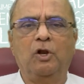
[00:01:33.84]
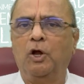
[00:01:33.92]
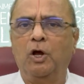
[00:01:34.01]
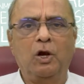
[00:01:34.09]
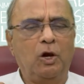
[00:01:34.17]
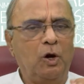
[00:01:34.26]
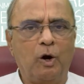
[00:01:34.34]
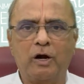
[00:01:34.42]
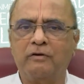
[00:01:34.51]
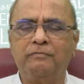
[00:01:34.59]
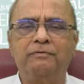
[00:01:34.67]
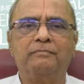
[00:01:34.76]
a lot
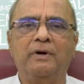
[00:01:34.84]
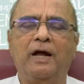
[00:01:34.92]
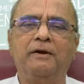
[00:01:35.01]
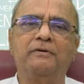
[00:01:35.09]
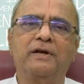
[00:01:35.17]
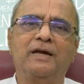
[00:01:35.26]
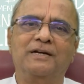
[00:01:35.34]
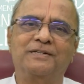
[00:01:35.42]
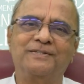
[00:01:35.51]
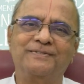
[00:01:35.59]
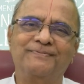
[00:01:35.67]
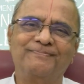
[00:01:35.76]
of
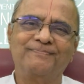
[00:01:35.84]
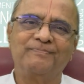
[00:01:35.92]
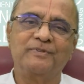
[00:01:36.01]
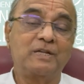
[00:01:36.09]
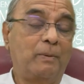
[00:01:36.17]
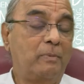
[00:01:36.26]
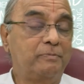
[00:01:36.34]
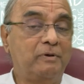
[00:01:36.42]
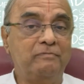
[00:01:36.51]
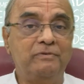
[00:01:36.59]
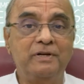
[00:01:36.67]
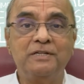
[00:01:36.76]
advocates, some of
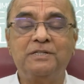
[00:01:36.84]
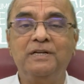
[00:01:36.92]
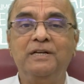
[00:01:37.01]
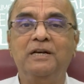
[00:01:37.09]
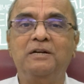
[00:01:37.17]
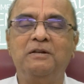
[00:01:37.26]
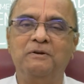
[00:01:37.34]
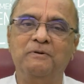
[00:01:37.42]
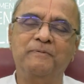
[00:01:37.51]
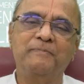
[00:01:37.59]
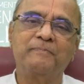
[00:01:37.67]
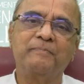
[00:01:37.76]
them very senior to
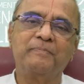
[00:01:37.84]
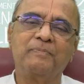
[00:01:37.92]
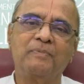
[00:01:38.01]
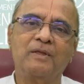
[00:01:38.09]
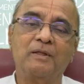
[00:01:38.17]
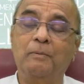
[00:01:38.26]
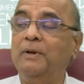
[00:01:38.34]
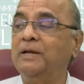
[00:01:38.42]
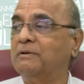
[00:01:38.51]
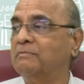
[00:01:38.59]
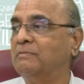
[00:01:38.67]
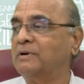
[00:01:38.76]

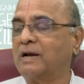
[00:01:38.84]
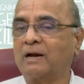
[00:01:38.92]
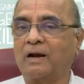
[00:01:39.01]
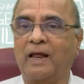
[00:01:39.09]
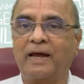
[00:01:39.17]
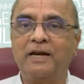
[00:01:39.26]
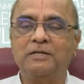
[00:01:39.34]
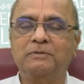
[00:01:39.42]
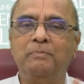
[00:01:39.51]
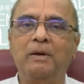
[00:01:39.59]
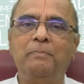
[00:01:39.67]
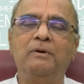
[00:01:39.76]
you. clients
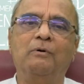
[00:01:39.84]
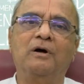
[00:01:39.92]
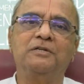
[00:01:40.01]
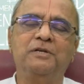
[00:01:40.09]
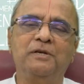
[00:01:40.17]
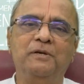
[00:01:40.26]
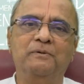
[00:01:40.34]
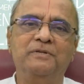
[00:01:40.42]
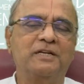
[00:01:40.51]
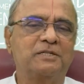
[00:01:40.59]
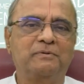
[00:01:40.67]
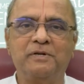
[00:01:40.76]
may be watching you.
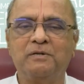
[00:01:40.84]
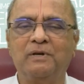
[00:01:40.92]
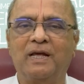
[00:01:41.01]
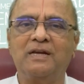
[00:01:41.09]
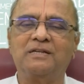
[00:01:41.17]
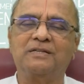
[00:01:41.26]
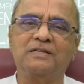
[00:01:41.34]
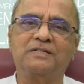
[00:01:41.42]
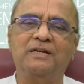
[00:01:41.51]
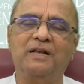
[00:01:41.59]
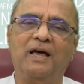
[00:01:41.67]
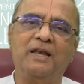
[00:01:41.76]
Just visualize a
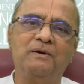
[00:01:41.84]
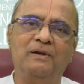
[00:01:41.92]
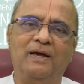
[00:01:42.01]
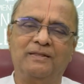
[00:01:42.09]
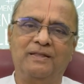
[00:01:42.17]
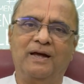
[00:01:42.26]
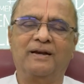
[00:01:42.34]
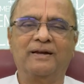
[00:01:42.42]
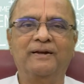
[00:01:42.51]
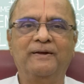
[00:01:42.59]
scenario like that.